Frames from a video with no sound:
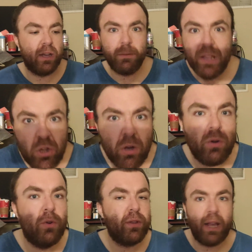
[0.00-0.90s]
WWE
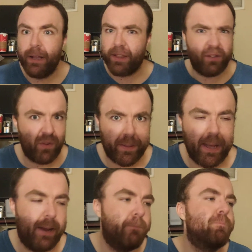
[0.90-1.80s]
shows and stuff like
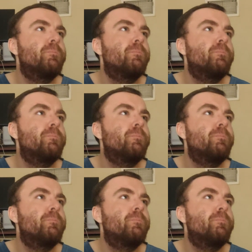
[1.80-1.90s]
that?